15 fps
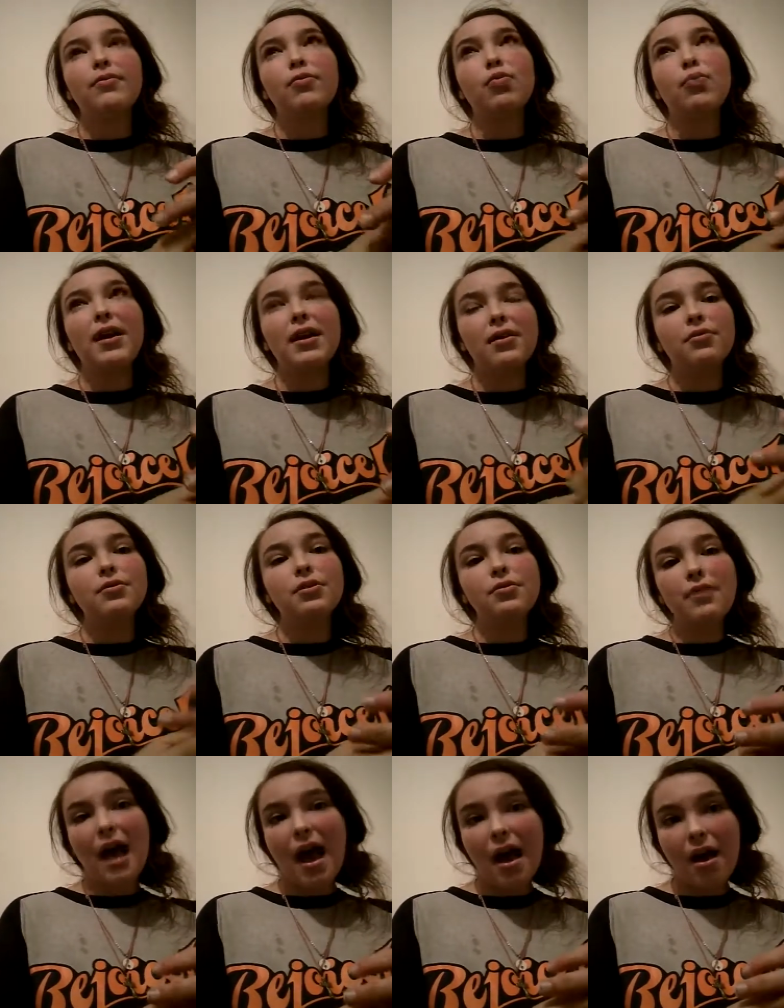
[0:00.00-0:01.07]
what you do
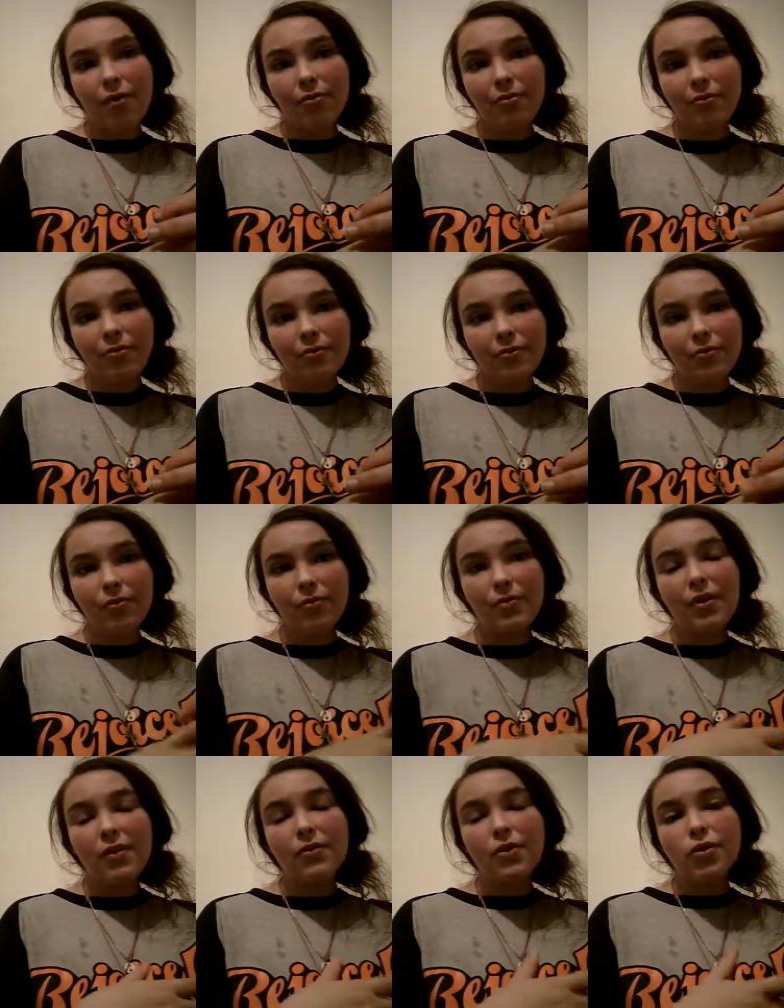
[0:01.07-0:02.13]
now,
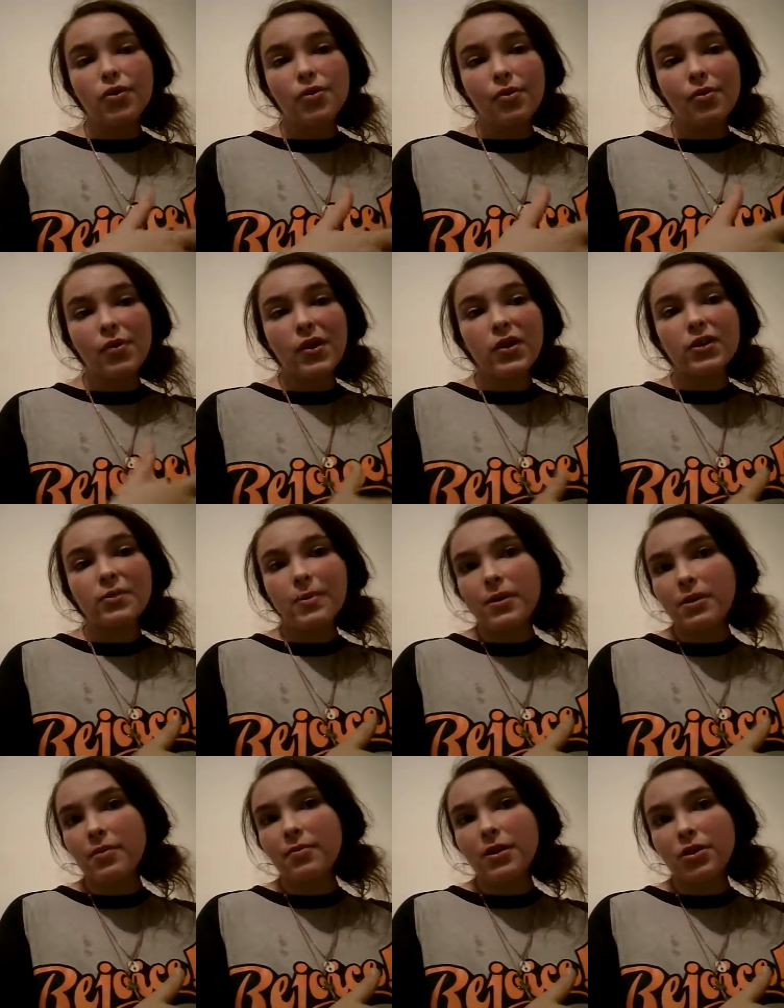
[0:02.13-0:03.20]
if you're doing what you're
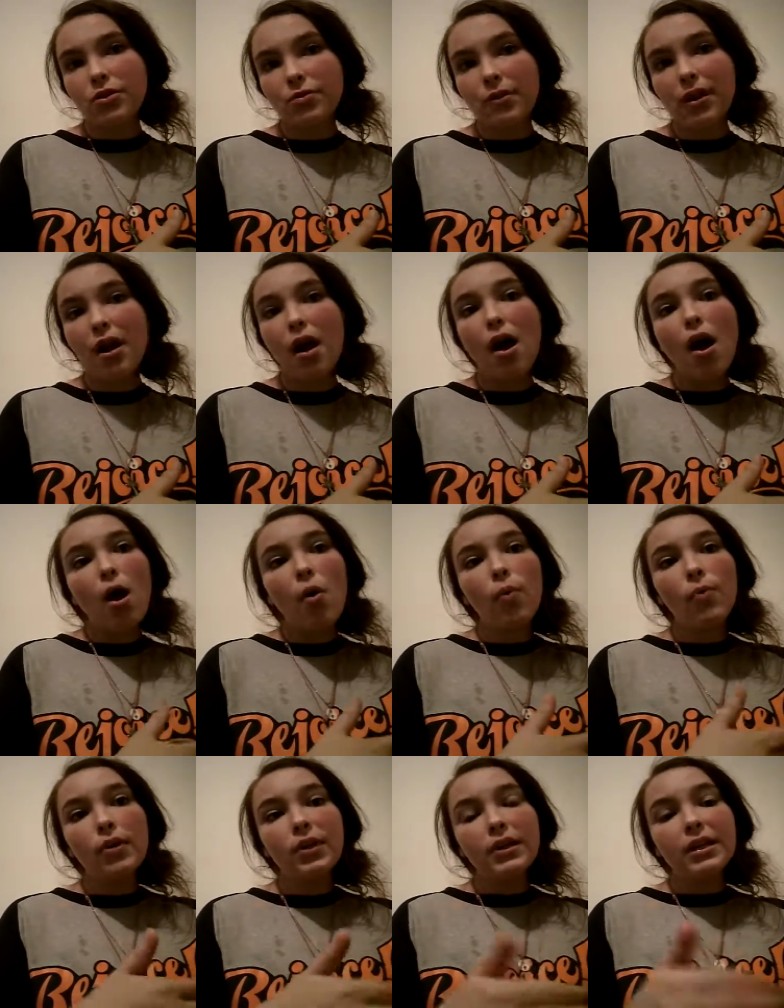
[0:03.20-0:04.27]
supposed to be doing,
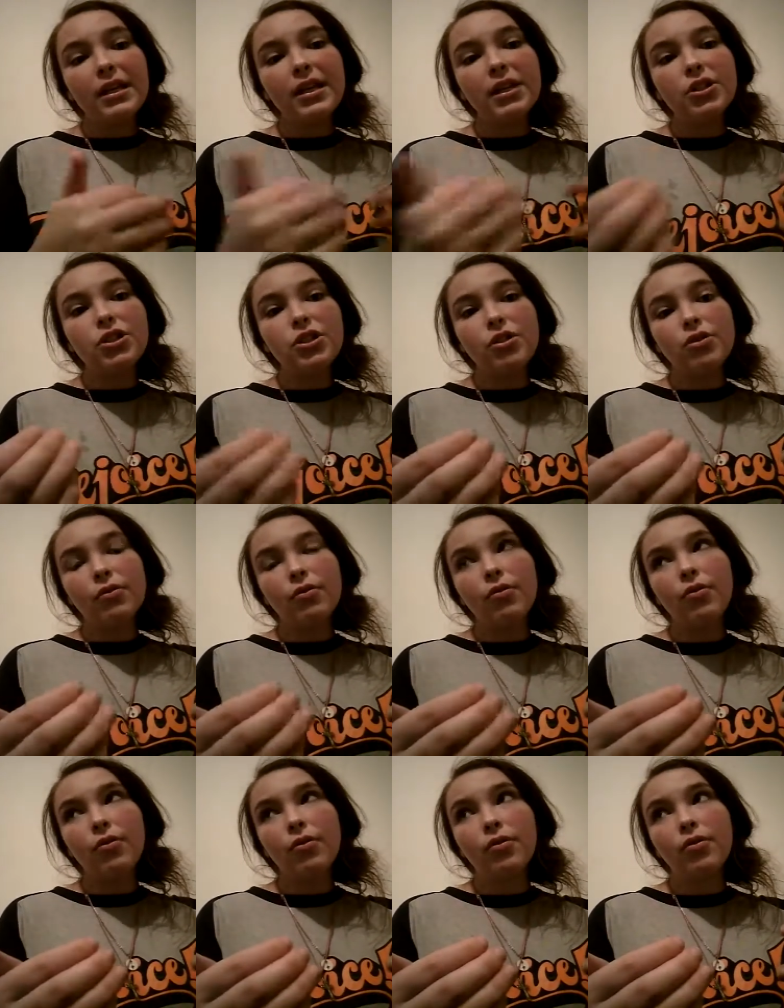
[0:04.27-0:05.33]
will lead
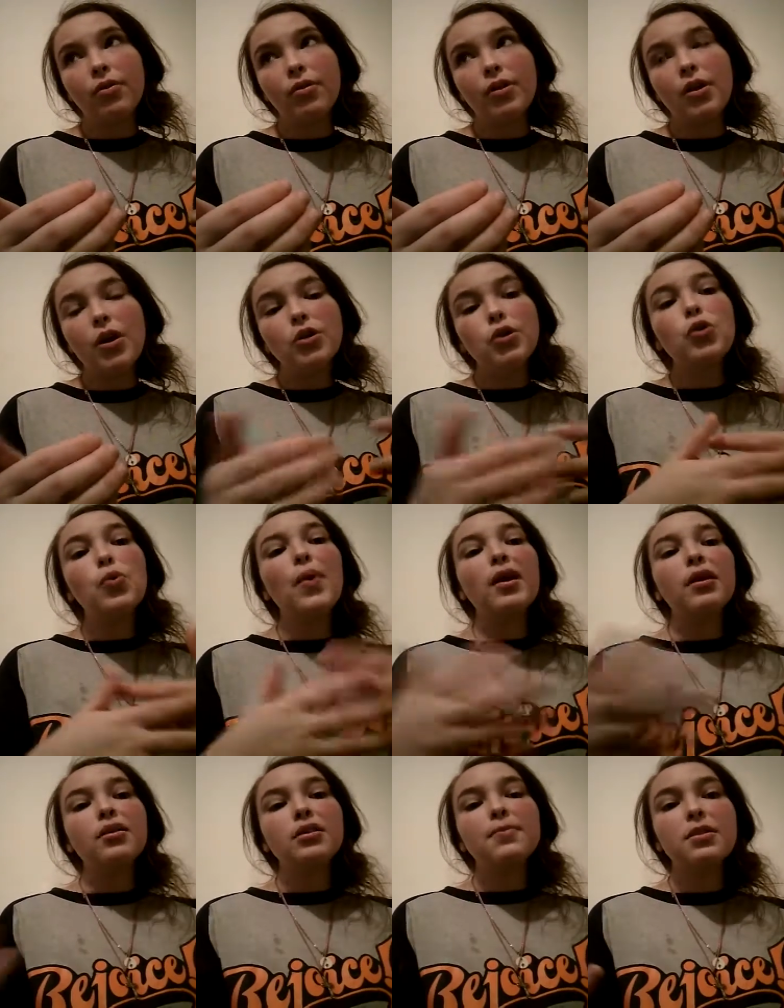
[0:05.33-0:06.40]
you to
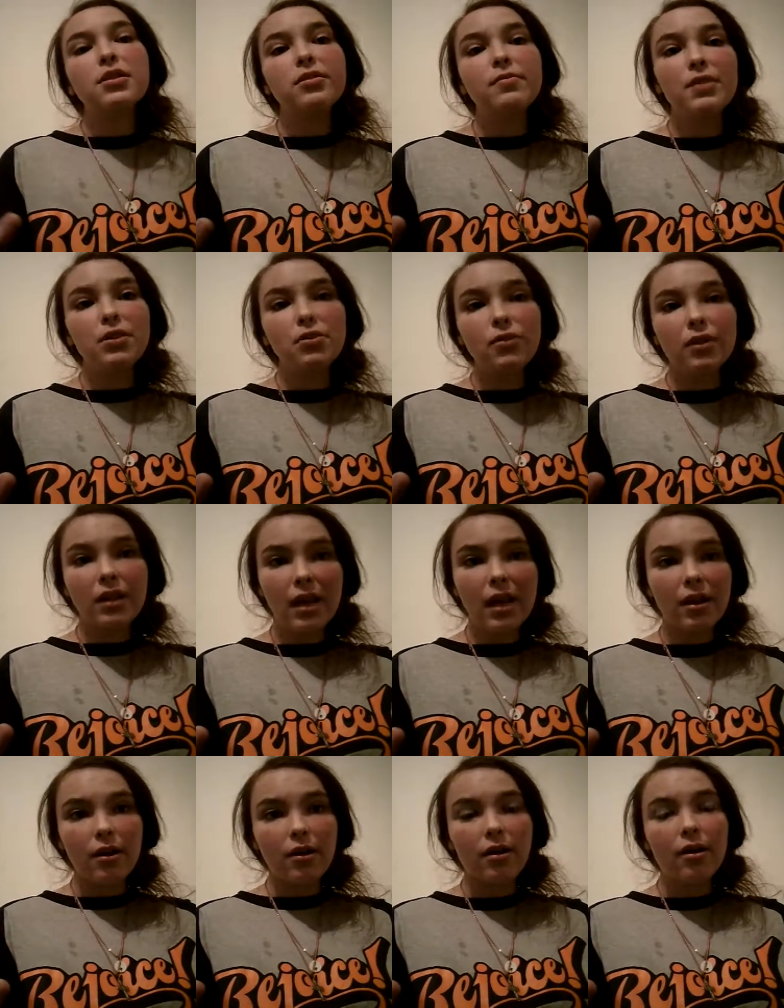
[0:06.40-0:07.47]
what you're supposed to be doing
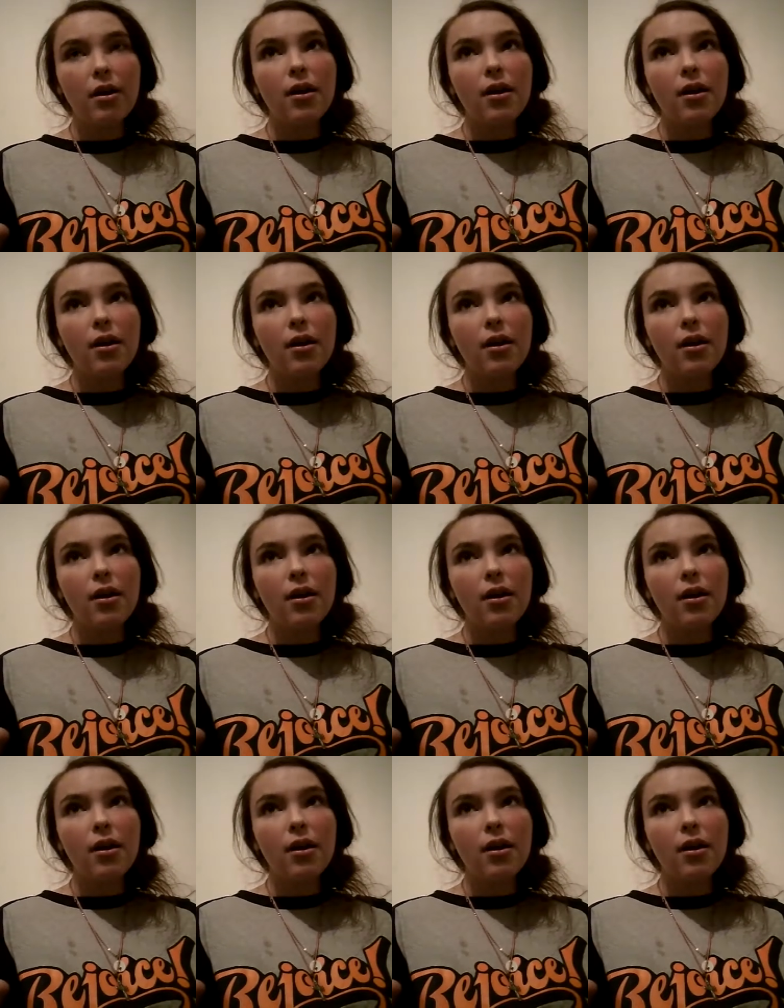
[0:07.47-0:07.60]
later.